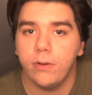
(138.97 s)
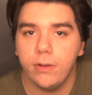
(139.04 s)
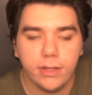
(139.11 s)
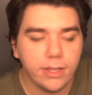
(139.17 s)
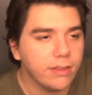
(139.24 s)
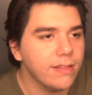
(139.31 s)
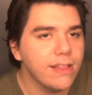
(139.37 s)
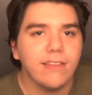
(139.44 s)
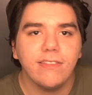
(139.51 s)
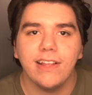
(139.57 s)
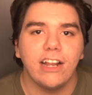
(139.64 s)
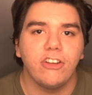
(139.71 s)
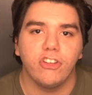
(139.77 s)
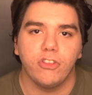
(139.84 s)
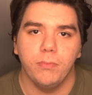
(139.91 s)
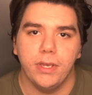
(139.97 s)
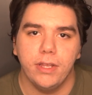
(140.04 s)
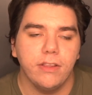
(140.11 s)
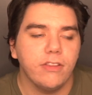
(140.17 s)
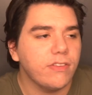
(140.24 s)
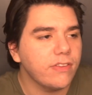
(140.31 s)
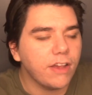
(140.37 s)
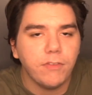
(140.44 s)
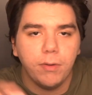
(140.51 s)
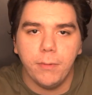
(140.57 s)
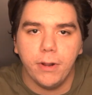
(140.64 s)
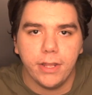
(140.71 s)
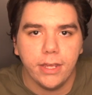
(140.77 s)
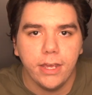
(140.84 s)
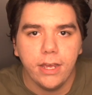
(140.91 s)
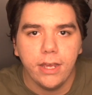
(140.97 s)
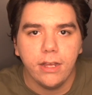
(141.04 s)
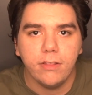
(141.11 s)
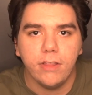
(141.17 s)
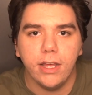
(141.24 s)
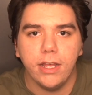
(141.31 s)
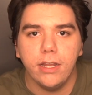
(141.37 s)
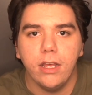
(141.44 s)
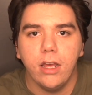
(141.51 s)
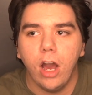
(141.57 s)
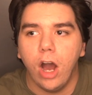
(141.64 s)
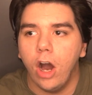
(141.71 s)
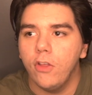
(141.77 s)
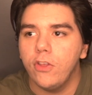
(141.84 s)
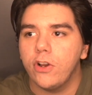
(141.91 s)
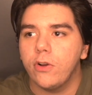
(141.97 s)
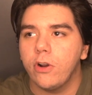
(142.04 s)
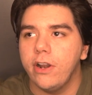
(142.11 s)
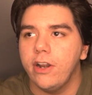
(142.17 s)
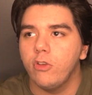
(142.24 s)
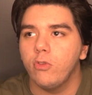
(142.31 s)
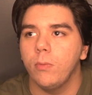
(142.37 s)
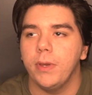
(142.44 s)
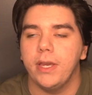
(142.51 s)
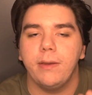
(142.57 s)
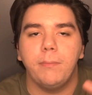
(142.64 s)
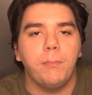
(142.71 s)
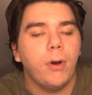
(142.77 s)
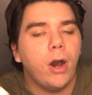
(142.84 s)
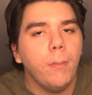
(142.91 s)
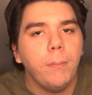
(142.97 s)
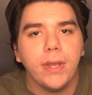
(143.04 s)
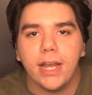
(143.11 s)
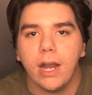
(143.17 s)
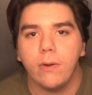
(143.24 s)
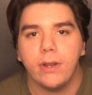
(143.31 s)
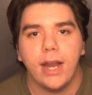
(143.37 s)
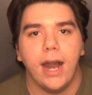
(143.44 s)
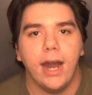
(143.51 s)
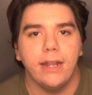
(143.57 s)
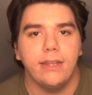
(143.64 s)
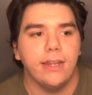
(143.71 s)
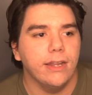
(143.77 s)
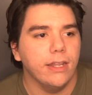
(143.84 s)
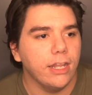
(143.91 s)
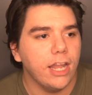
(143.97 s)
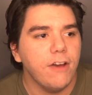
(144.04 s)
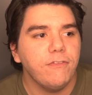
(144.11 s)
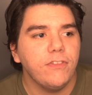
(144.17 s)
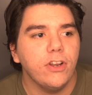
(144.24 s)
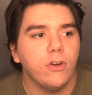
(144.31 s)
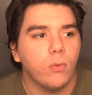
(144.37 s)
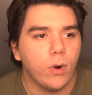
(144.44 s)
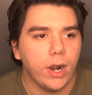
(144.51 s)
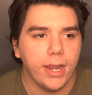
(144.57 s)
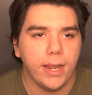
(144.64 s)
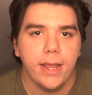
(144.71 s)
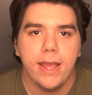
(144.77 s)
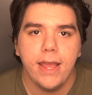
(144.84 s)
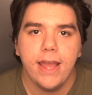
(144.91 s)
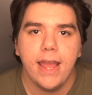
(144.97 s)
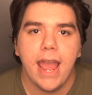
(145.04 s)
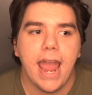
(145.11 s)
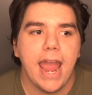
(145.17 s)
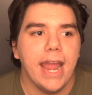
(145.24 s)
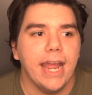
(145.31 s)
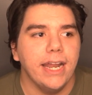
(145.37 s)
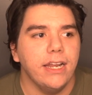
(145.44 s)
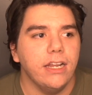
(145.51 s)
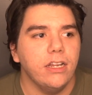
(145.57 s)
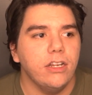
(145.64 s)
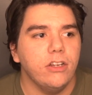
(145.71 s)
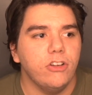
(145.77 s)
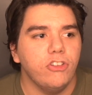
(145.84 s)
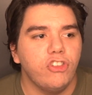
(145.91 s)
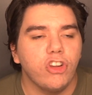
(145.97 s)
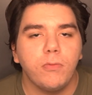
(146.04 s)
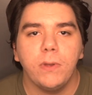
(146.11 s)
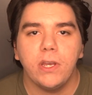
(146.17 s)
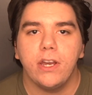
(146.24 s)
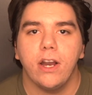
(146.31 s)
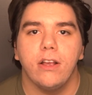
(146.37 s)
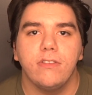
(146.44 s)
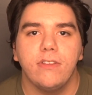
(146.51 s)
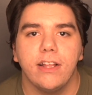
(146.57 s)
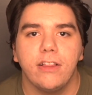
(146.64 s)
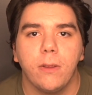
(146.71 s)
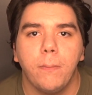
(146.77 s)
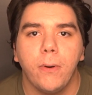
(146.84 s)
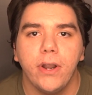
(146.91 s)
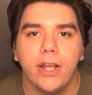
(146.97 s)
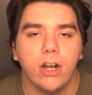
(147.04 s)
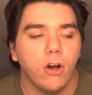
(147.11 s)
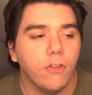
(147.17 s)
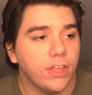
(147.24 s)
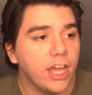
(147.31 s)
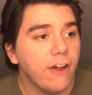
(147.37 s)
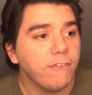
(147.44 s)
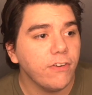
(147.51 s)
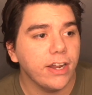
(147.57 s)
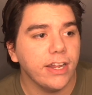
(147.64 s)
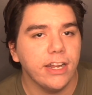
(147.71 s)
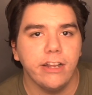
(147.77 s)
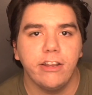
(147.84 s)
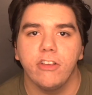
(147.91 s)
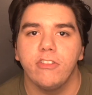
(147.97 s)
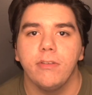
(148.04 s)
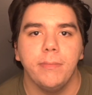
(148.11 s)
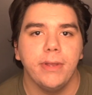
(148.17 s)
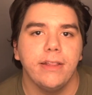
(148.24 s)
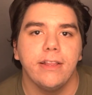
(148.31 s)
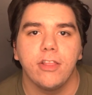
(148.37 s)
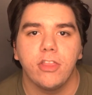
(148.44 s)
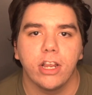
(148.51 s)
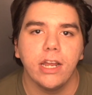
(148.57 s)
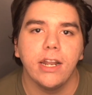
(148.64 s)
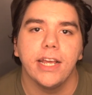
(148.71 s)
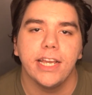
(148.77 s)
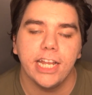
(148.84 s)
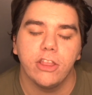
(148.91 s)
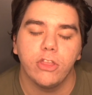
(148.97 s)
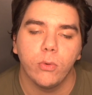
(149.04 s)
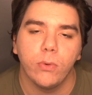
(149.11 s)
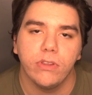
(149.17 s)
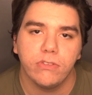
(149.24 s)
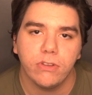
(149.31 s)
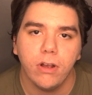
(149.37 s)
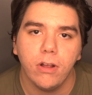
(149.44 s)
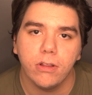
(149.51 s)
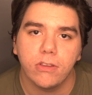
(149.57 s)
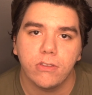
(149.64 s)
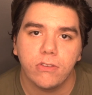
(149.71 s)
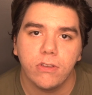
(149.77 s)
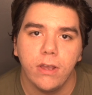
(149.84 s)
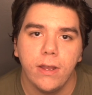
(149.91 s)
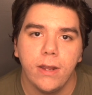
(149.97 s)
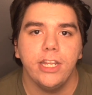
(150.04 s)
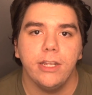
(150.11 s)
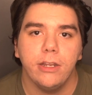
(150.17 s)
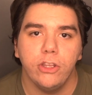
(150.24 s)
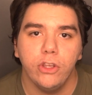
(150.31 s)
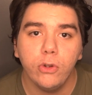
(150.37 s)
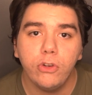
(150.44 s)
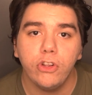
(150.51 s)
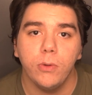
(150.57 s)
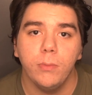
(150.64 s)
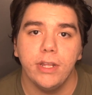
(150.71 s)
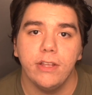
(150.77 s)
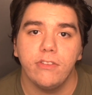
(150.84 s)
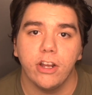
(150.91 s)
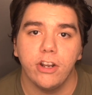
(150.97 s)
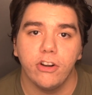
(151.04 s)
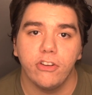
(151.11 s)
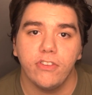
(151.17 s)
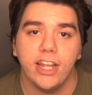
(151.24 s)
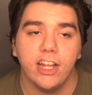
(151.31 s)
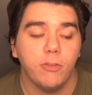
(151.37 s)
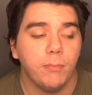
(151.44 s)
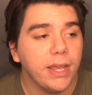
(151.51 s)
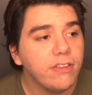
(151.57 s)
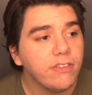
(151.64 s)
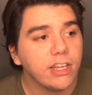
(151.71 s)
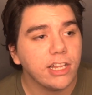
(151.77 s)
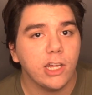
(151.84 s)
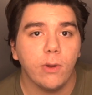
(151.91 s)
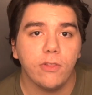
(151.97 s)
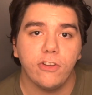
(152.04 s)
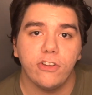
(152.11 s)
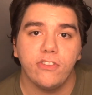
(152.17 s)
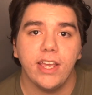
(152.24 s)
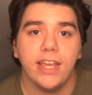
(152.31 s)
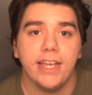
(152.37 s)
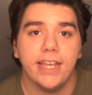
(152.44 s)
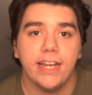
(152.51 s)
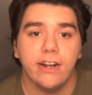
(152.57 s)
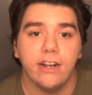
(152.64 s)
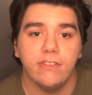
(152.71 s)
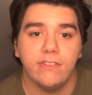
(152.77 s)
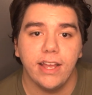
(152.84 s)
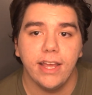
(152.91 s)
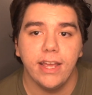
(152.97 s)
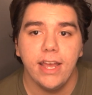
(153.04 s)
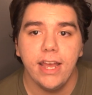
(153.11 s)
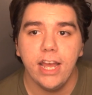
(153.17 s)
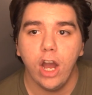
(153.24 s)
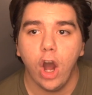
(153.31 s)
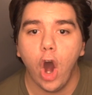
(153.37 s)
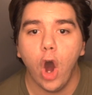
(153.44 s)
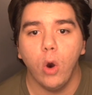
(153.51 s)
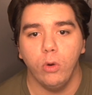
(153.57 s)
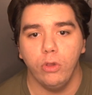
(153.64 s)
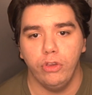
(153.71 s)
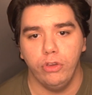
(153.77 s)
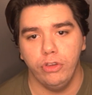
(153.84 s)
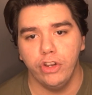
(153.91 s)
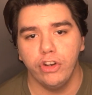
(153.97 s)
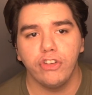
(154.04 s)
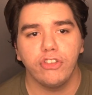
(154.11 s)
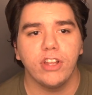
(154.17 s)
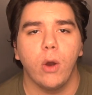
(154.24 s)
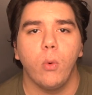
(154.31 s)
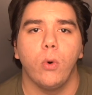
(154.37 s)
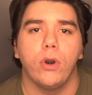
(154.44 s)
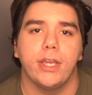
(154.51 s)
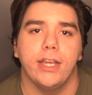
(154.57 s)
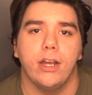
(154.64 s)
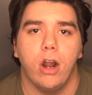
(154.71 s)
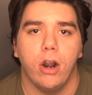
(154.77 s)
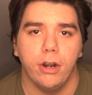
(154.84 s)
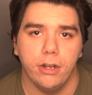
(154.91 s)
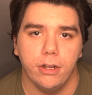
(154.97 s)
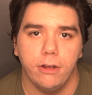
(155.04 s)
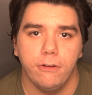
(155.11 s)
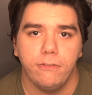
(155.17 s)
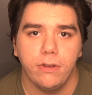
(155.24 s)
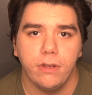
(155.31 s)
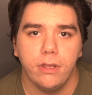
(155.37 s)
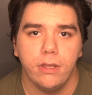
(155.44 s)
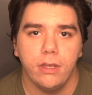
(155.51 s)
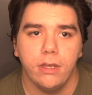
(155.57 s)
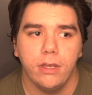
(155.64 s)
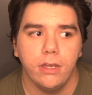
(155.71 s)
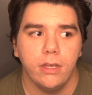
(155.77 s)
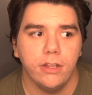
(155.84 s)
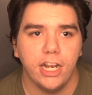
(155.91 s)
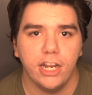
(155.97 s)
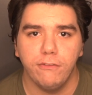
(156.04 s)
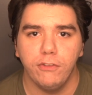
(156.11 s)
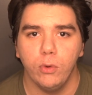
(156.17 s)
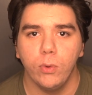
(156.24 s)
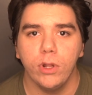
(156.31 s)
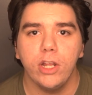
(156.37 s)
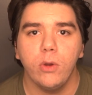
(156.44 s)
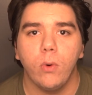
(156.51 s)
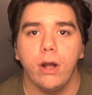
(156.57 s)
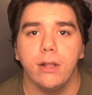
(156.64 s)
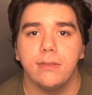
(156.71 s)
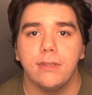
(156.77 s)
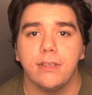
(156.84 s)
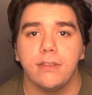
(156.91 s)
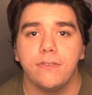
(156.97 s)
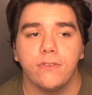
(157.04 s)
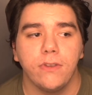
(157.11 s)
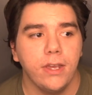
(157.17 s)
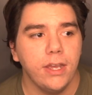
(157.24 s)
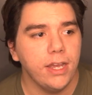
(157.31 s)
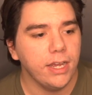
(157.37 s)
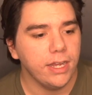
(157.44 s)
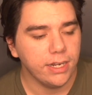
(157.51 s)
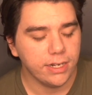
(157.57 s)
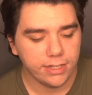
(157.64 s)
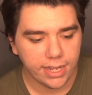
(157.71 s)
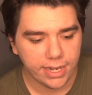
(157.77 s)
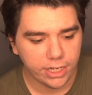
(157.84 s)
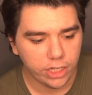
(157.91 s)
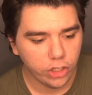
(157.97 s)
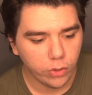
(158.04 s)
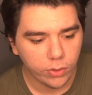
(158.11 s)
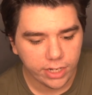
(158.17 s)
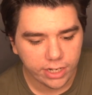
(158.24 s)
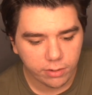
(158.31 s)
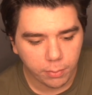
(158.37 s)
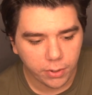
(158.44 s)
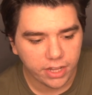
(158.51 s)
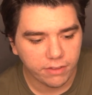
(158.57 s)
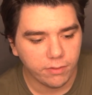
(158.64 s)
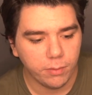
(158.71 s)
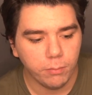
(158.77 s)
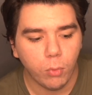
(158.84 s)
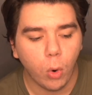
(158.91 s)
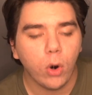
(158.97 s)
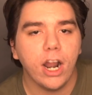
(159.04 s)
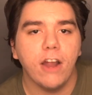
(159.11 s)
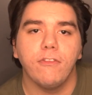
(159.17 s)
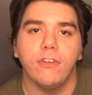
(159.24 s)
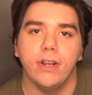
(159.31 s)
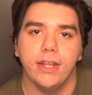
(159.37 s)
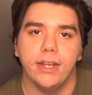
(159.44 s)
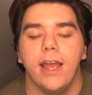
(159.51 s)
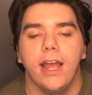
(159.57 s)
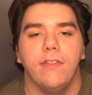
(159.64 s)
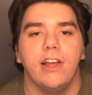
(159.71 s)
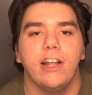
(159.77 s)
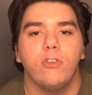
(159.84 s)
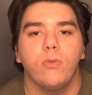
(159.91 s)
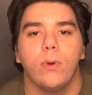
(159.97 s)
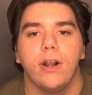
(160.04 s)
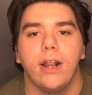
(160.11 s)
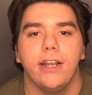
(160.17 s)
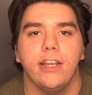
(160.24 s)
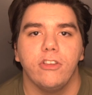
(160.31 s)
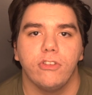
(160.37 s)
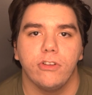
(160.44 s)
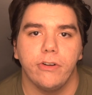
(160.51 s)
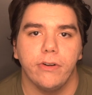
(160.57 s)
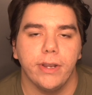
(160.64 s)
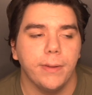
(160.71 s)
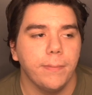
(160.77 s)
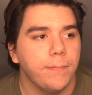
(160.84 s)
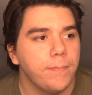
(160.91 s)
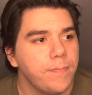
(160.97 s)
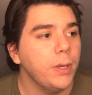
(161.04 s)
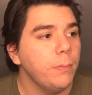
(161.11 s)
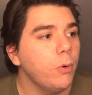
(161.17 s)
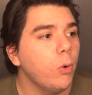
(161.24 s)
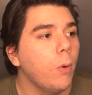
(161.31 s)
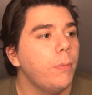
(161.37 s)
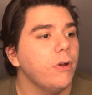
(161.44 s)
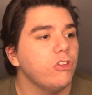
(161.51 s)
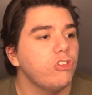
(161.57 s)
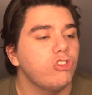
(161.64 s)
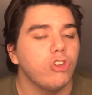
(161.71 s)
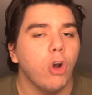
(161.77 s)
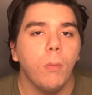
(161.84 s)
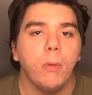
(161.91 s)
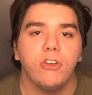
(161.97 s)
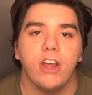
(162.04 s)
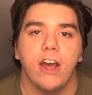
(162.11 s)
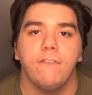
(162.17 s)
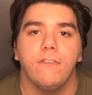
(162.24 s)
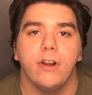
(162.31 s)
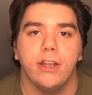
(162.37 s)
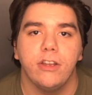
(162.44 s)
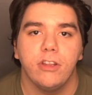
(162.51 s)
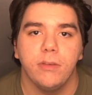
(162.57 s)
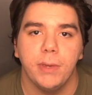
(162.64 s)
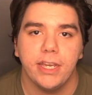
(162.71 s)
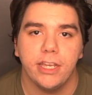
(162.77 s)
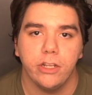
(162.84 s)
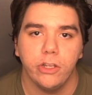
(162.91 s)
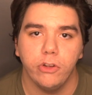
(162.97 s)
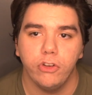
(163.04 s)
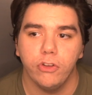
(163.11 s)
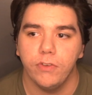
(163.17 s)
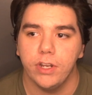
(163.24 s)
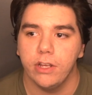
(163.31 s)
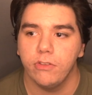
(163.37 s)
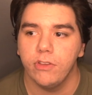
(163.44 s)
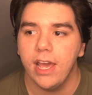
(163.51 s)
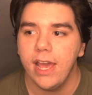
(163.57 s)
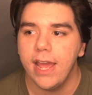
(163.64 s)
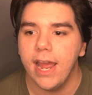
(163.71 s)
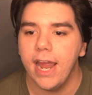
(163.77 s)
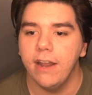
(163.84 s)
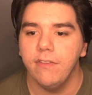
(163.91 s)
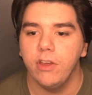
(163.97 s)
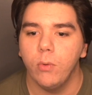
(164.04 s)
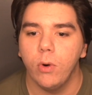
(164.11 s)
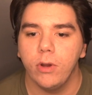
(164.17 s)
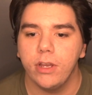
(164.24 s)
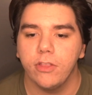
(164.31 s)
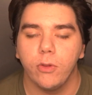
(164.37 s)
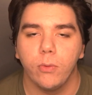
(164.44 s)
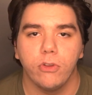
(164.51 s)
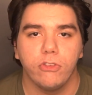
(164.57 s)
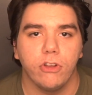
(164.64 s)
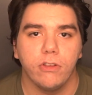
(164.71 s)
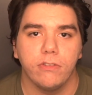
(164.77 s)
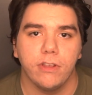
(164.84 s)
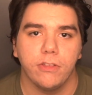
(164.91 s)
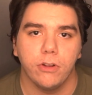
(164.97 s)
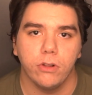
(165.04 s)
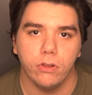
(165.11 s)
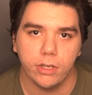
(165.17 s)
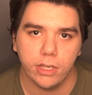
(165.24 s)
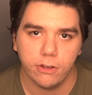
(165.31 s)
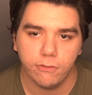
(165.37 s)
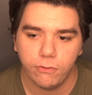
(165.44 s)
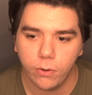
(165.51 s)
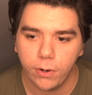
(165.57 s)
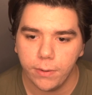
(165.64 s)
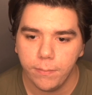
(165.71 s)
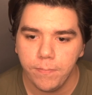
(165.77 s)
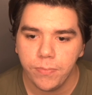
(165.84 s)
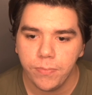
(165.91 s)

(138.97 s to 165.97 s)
This is not just me, this is everybody. That other creators will be pumping out content left and right, and just because that they're putting all the effort in, it doesn't mean that they're gonna get the results. YouTube needs to understand. Basically what they're saying here is that, oh, you're just not working hard enough. That if you really want this, then you need to put even more effort in. And that's where I disagree. People will put so much effort into making YouTube videos, and they won't get the results that they're looking for.